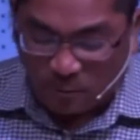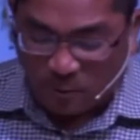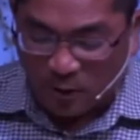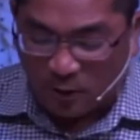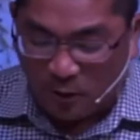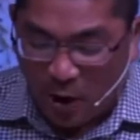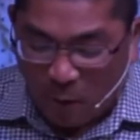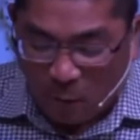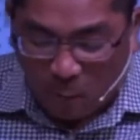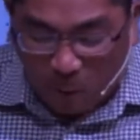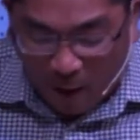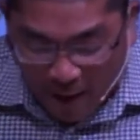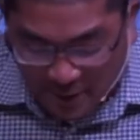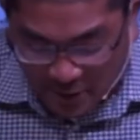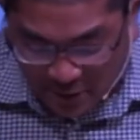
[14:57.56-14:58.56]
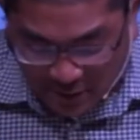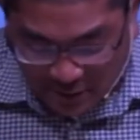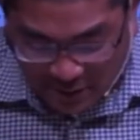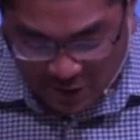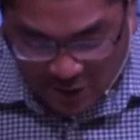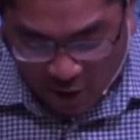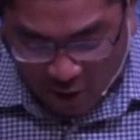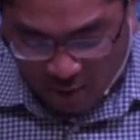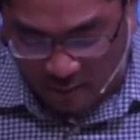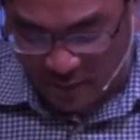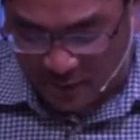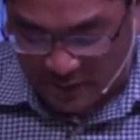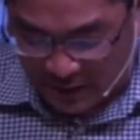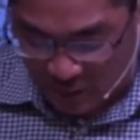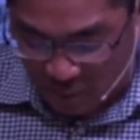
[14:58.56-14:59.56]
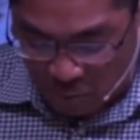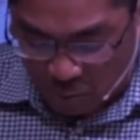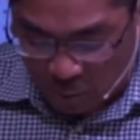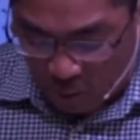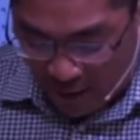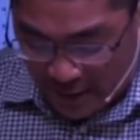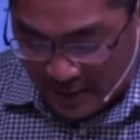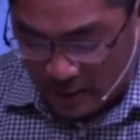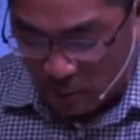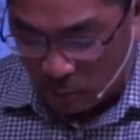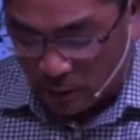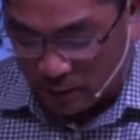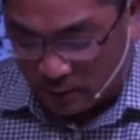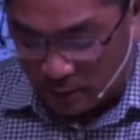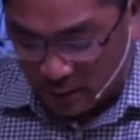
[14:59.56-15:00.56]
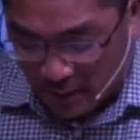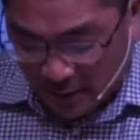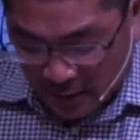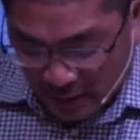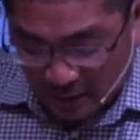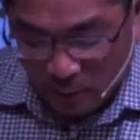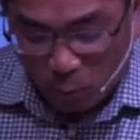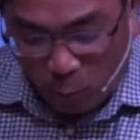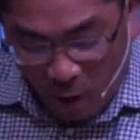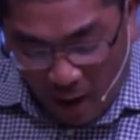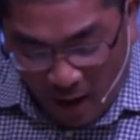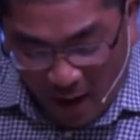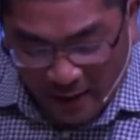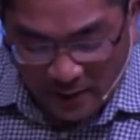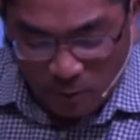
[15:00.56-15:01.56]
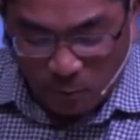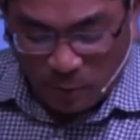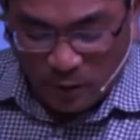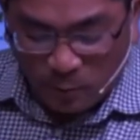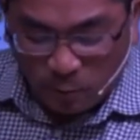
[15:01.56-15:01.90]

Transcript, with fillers: will wash his garments in white with in wine with